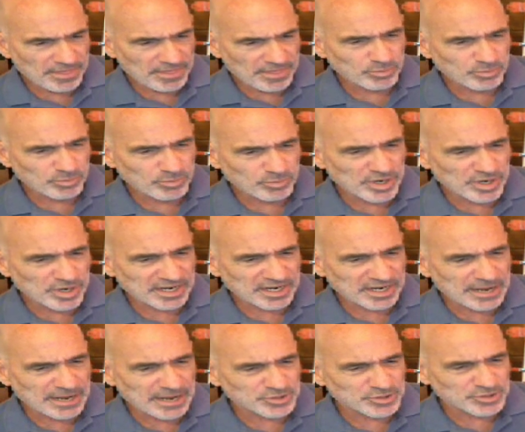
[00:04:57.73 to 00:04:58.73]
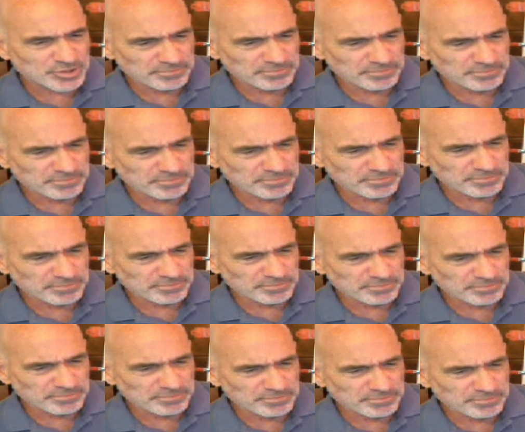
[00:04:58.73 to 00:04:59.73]
Then, when it comes to
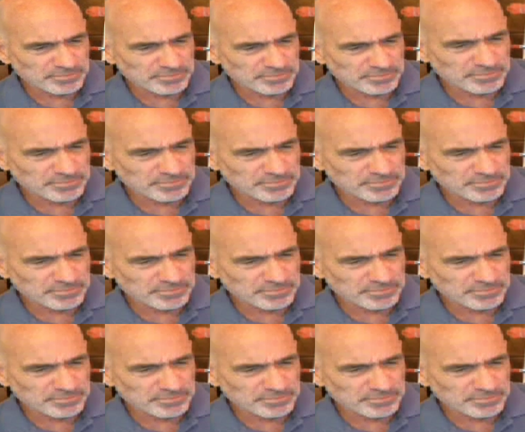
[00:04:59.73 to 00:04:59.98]
some